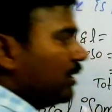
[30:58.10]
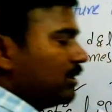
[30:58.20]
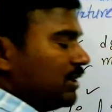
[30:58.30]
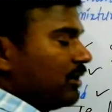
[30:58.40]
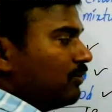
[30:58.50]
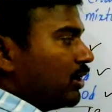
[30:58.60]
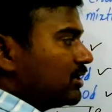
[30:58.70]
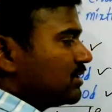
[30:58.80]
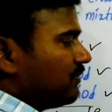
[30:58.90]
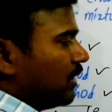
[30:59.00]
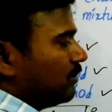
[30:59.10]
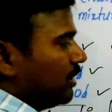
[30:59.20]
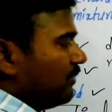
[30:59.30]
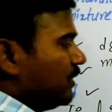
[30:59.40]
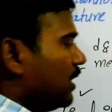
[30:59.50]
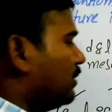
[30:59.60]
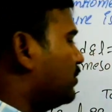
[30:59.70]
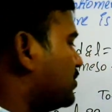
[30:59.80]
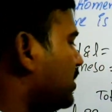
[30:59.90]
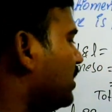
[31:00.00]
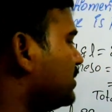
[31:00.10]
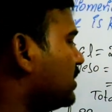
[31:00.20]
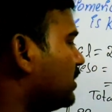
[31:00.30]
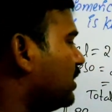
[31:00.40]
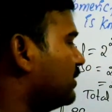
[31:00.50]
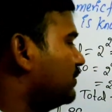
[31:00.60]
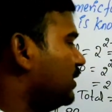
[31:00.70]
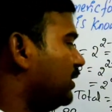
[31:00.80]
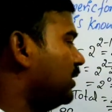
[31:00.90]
then what is the formula we have to see? Listen carefully.